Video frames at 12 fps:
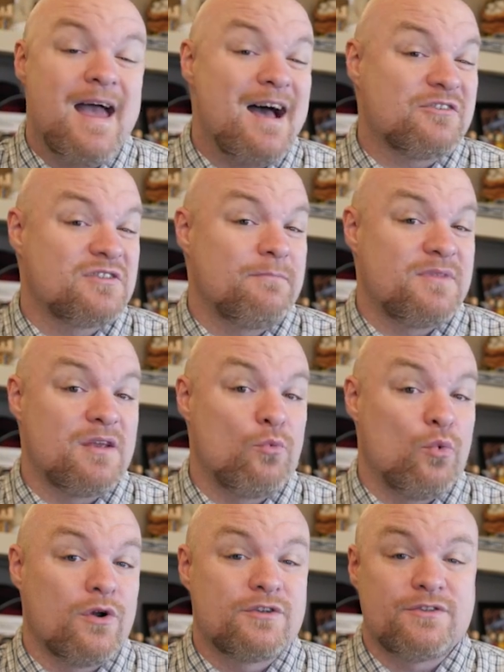how
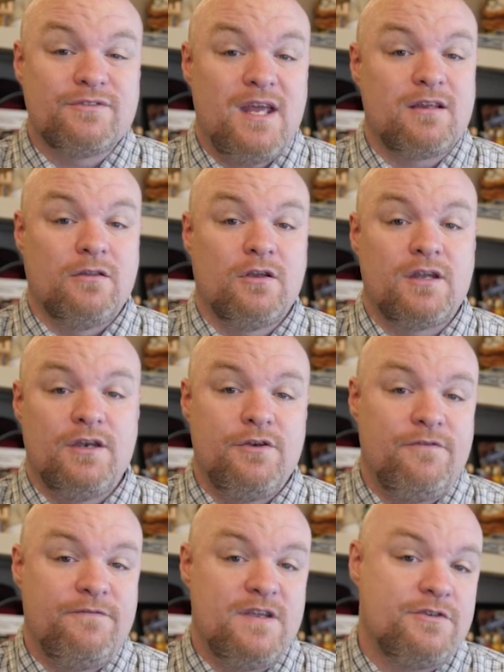something works, or take a look at a
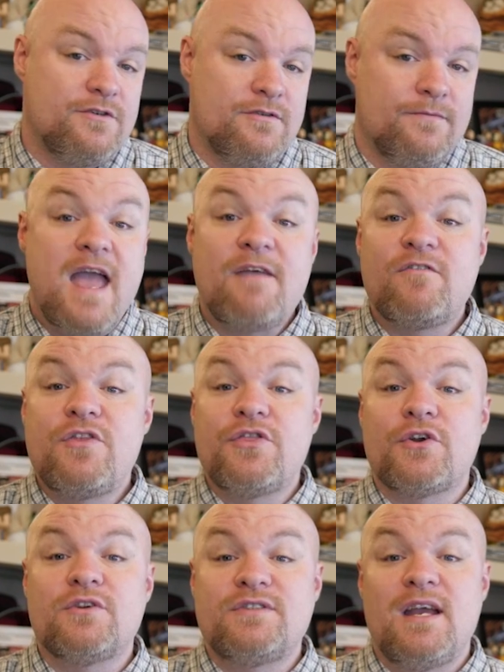new feature. Every
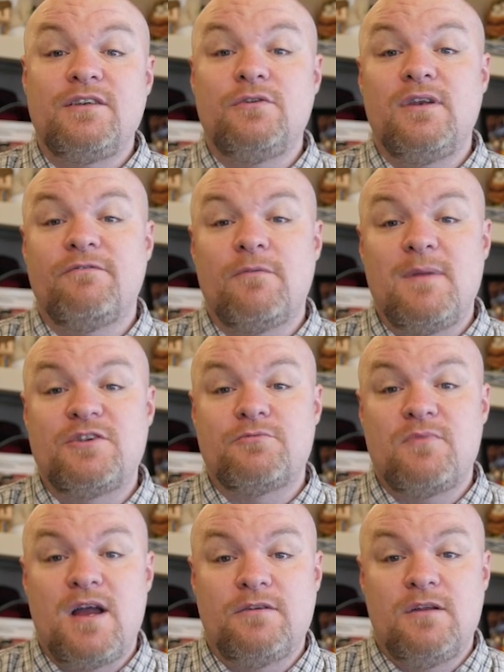Thursday I do an
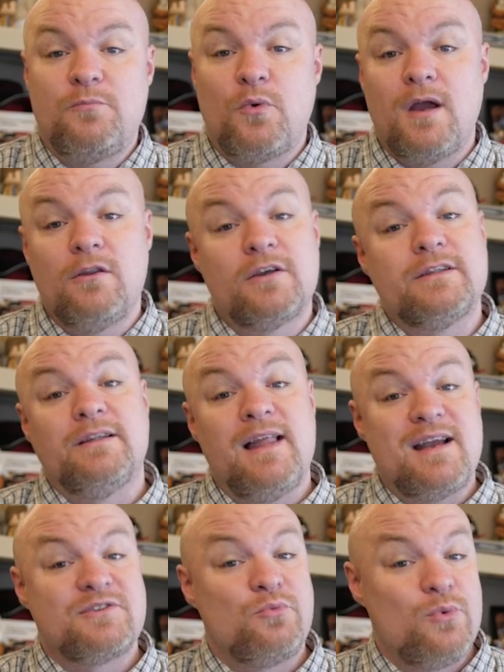information roundup where I look at the
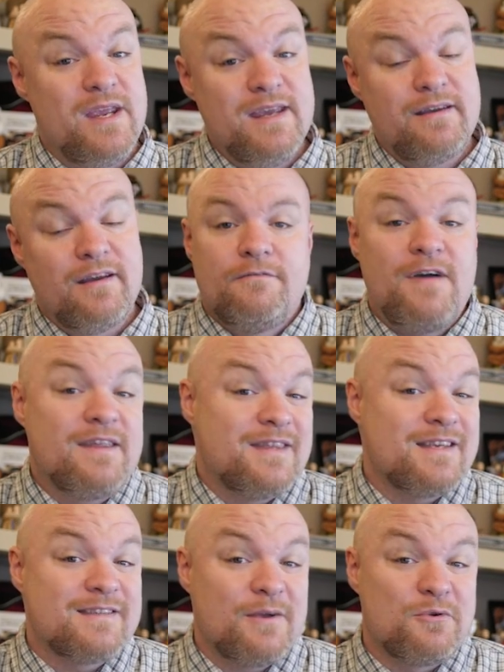last week, find
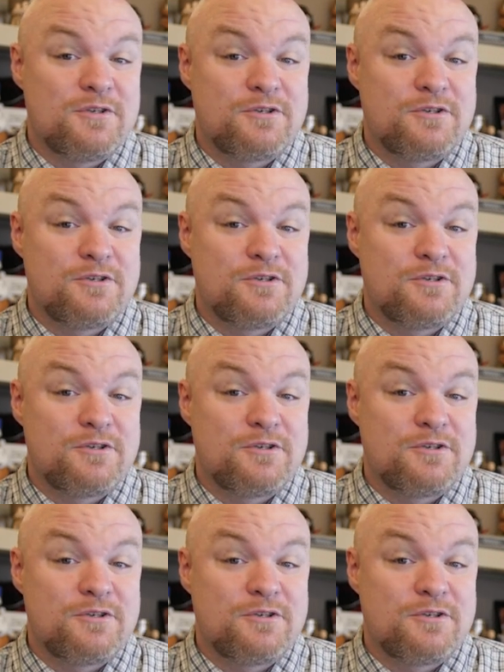things that were